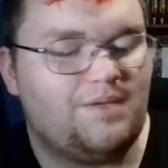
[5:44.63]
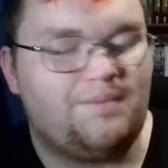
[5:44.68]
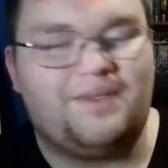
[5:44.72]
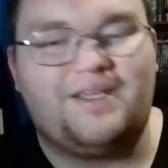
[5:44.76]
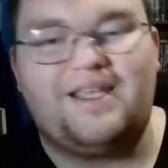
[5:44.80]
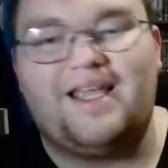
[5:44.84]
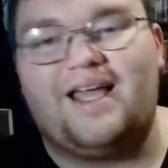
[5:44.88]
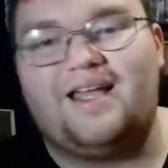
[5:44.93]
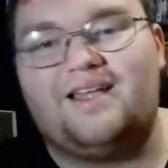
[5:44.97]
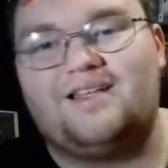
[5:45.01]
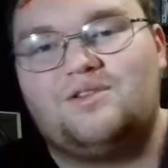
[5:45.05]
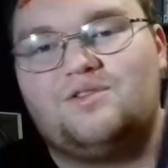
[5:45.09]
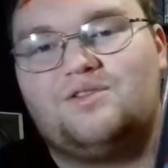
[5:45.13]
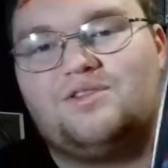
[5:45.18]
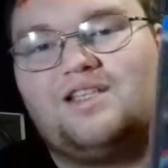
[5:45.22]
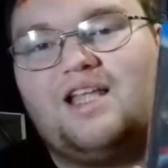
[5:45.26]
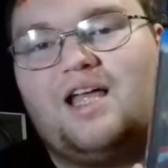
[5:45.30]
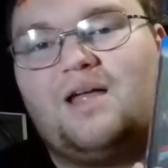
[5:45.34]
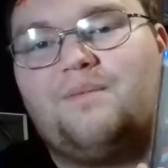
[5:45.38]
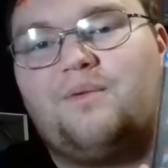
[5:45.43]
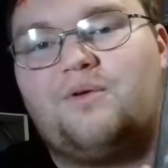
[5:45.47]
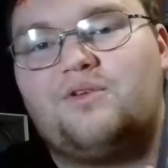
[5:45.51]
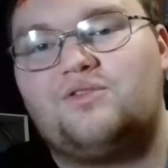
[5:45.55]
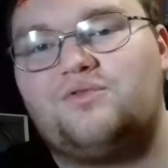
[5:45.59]
yeah, this
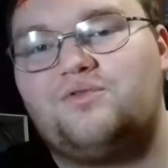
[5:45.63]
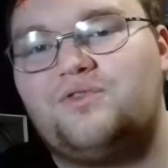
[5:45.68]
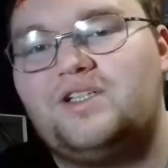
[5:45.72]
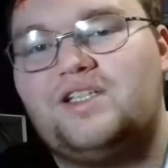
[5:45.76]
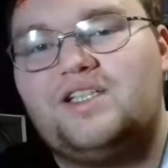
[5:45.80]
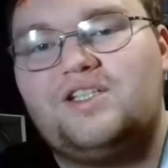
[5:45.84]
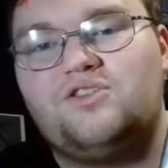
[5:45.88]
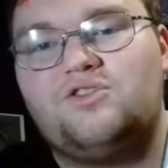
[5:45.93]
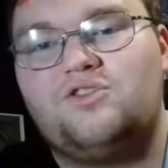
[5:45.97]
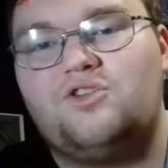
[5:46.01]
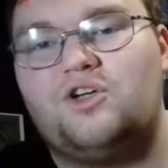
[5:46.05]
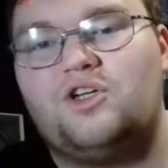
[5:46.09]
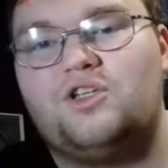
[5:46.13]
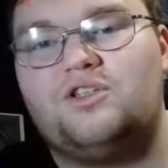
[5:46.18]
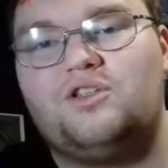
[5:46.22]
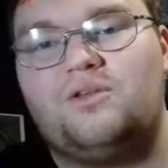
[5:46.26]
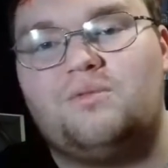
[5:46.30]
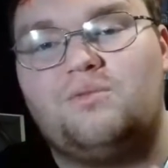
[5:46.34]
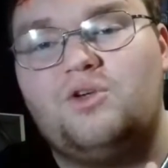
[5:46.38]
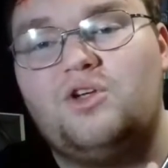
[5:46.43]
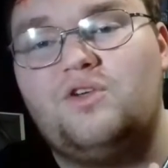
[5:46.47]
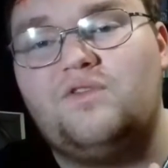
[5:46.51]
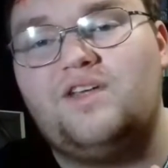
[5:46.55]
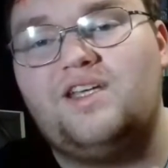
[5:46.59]
Letterbox 3D is good.
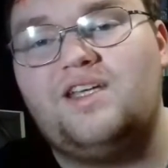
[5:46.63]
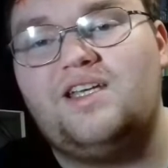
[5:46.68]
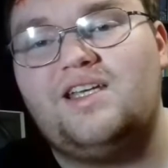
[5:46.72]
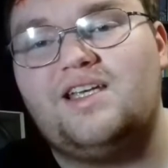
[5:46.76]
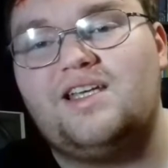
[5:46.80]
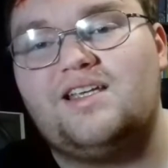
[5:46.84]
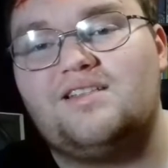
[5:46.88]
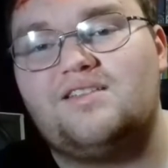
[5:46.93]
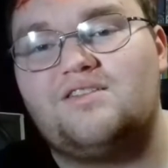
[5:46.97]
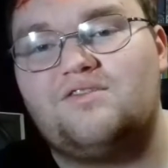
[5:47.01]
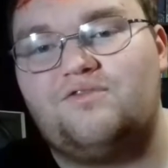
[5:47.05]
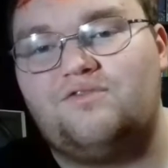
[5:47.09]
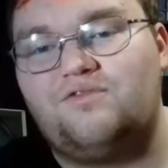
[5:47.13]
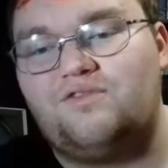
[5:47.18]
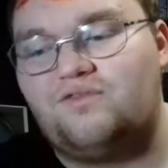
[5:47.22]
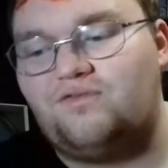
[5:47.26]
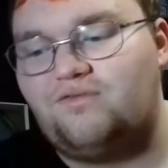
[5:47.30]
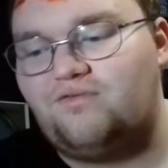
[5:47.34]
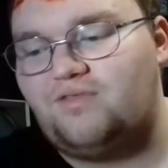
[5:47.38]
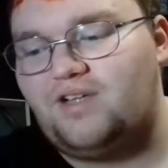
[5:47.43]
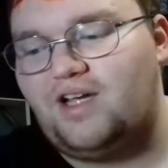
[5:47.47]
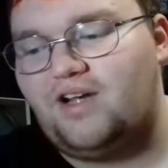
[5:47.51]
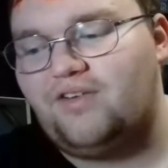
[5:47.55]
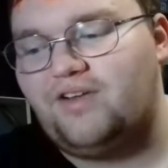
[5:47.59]
The movie is
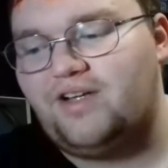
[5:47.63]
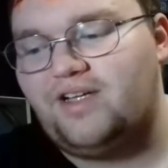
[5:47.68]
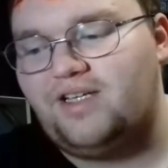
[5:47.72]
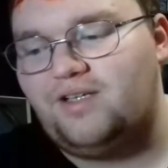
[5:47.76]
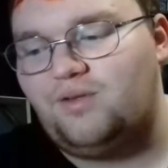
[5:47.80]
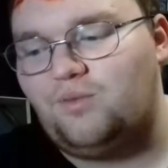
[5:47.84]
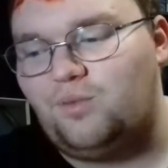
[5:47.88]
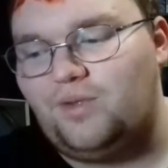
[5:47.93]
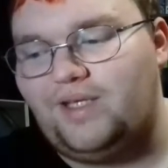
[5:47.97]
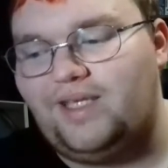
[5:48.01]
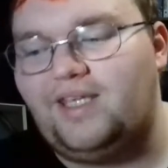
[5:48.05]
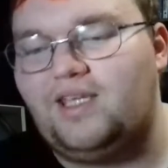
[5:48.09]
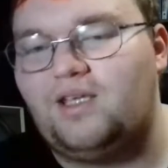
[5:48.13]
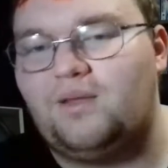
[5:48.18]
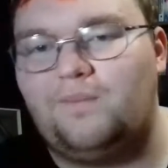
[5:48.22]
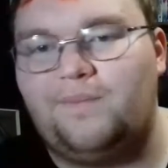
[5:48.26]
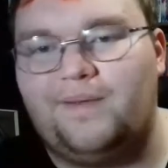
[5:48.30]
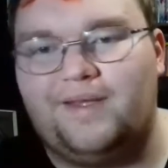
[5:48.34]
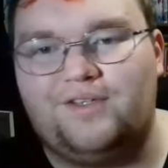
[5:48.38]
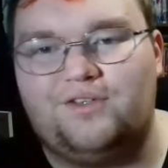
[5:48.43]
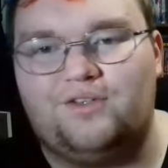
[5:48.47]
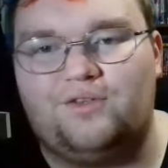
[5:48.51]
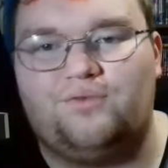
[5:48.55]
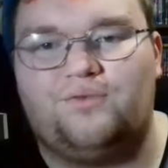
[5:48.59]
very weak
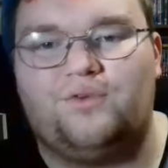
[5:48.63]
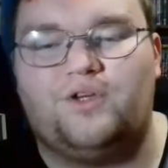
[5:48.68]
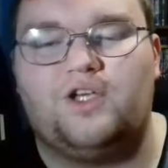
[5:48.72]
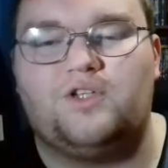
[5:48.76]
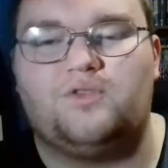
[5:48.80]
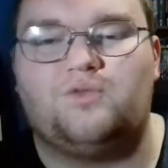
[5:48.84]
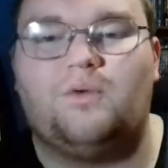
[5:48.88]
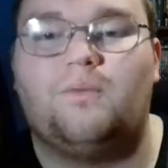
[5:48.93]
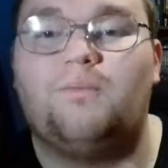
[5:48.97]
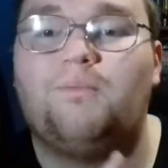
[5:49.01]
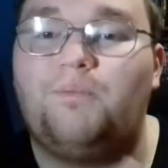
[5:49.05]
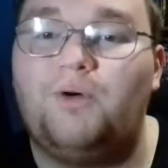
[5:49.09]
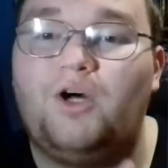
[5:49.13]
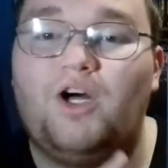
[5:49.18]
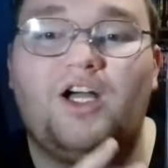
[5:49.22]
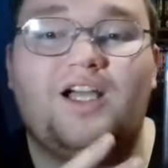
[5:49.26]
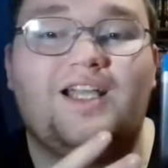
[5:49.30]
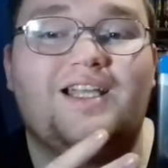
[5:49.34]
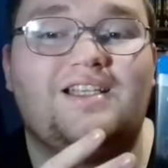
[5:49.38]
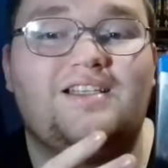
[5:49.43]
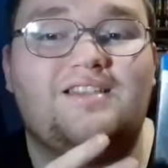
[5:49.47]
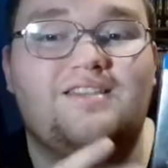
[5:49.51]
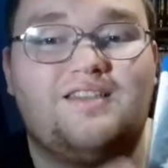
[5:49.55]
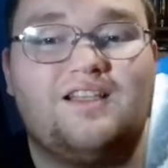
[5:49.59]
compared to the first one,
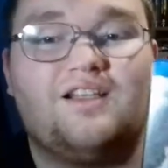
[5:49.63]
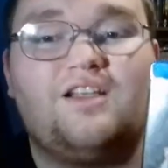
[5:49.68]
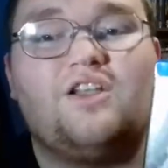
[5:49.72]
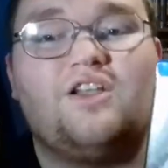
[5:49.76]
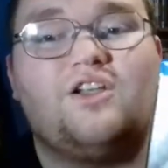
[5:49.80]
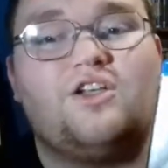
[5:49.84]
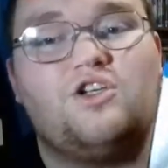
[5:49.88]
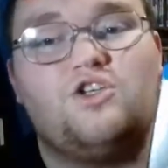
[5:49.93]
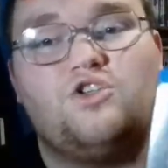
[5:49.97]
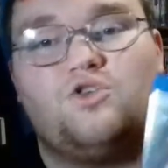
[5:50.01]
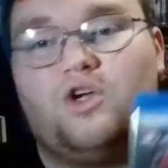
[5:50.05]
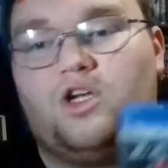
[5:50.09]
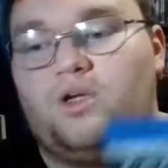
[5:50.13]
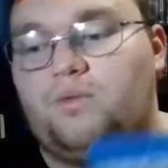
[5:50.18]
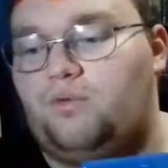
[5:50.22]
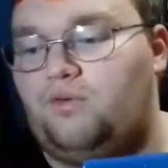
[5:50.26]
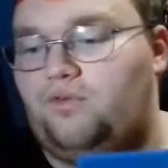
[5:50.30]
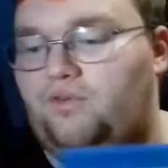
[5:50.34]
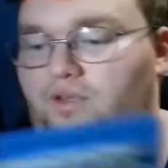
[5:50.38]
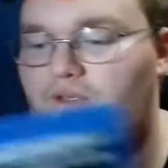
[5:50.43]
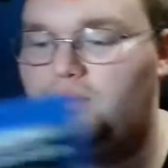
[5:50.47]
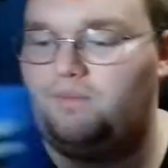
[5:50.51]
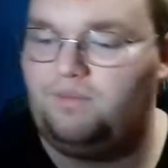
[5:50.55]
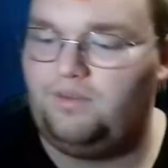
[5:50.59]
but it's still an
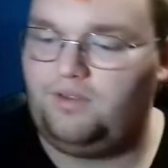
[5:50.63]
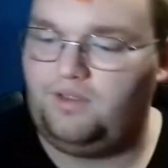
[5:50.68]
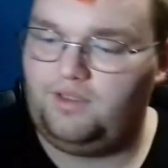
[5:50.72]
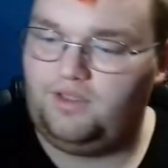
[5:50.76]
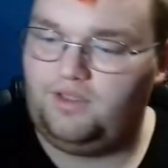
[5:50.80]
enjoyable film.